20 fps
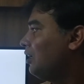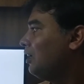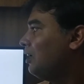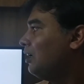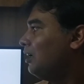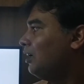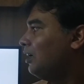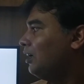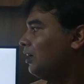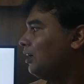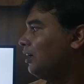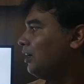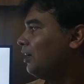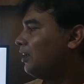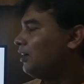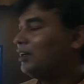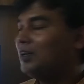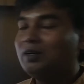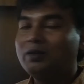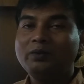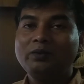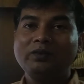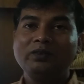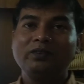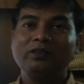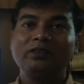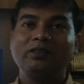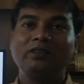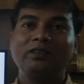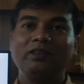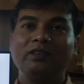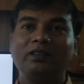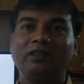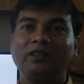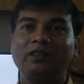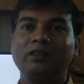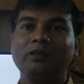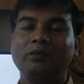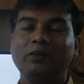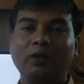Now,
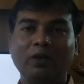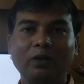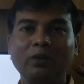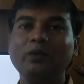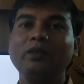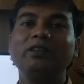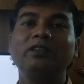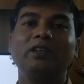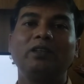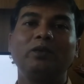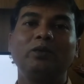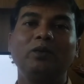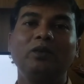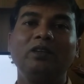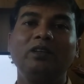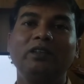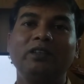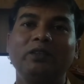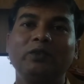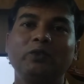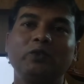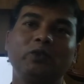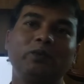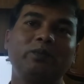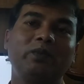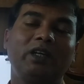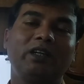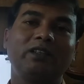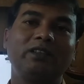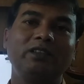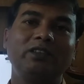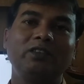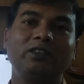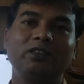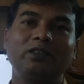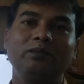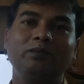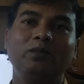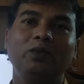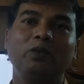following the rule, you should
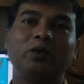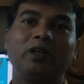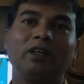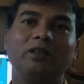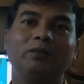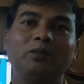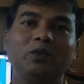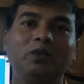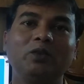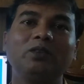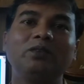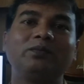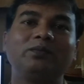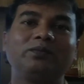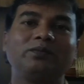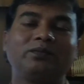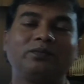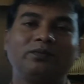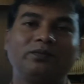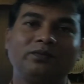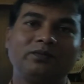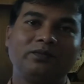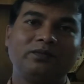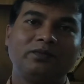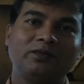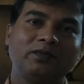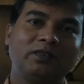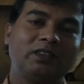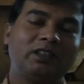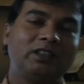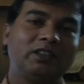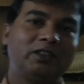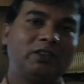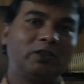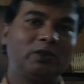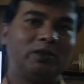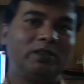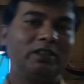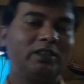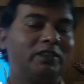practice more and more.
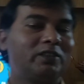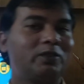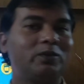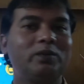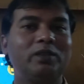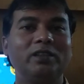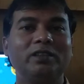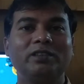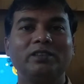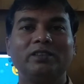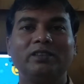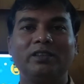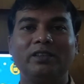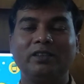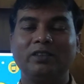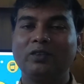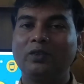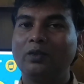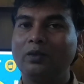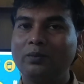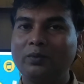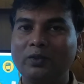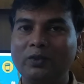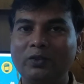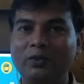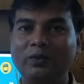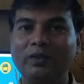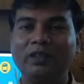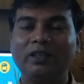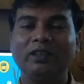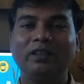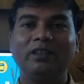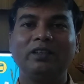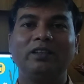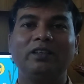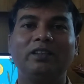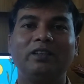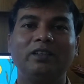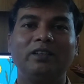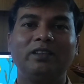So, dear students, that is all for today.
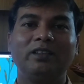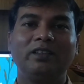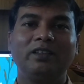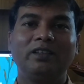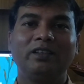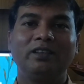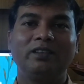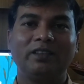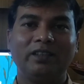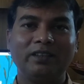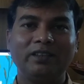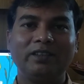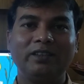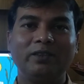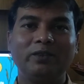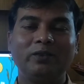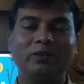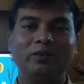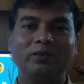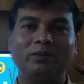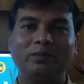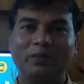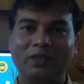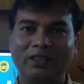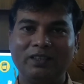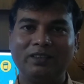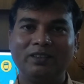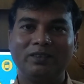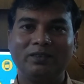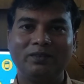Thank you. Bye.